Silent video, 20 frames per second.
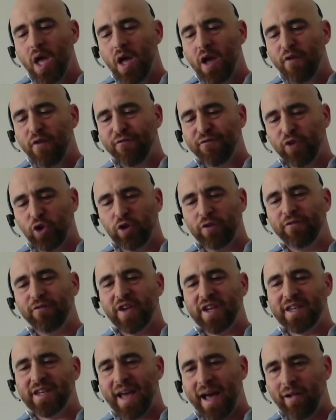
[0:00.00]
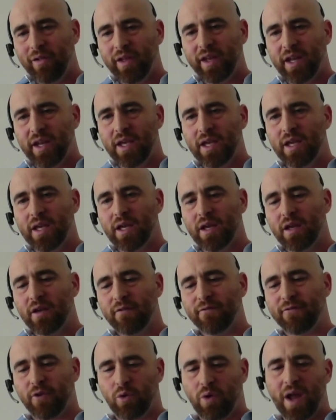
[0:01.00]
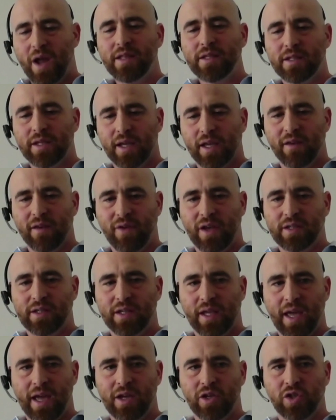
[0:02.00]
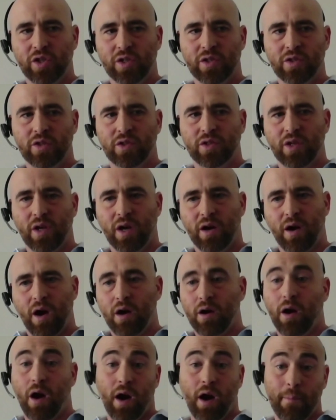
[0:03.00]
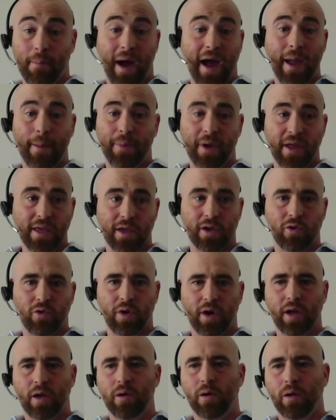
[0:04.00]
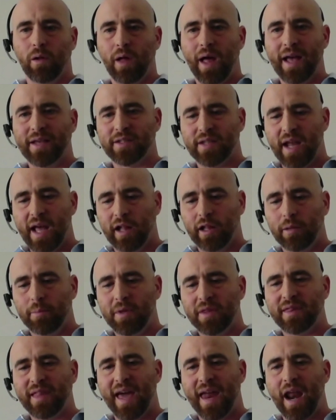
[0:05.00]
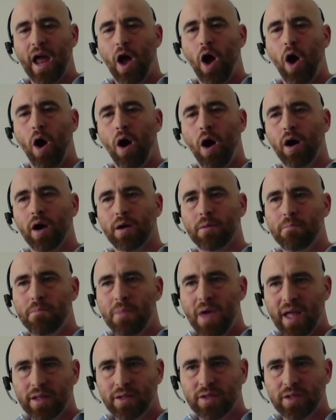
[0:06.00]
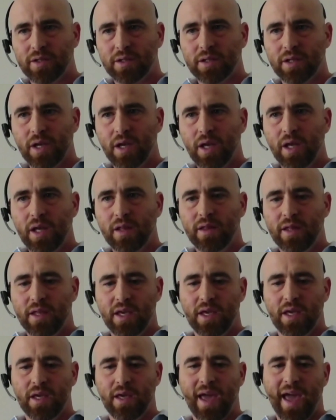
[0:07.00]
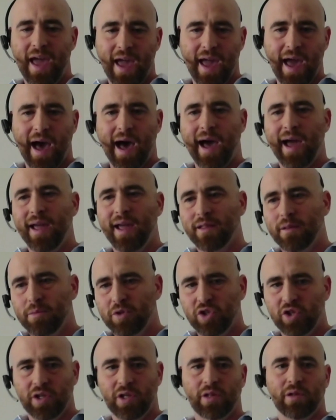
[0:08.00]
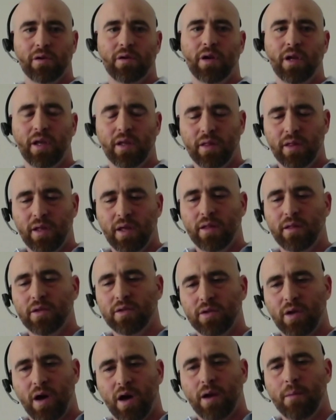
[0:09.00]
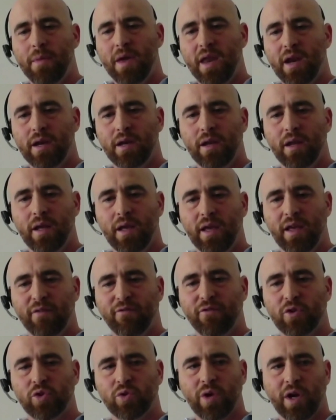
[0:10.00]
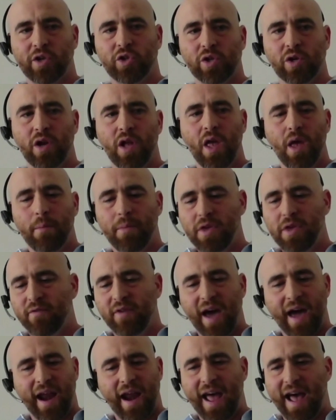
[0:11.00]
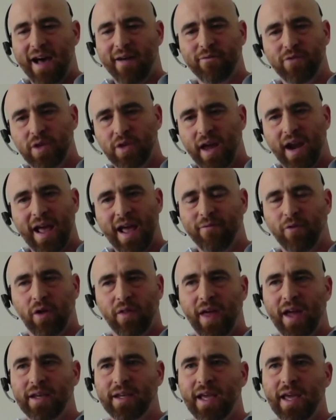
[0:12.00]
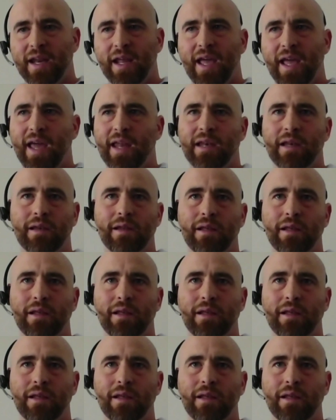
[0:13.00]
full fidelity forensic investigations are, in my opinion, critical as an element that augments the AI and the machine learning and this automated infrastructure. But you got to have all that data. And,